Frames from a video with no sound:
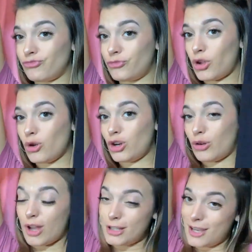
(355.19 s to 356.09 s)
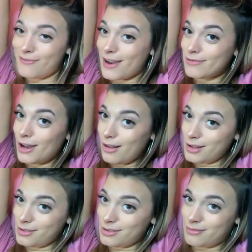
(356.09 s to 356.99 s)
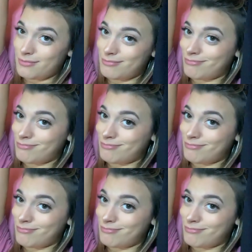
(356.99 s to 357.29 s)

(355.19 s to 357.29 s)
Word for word: So, you know, I saved $5.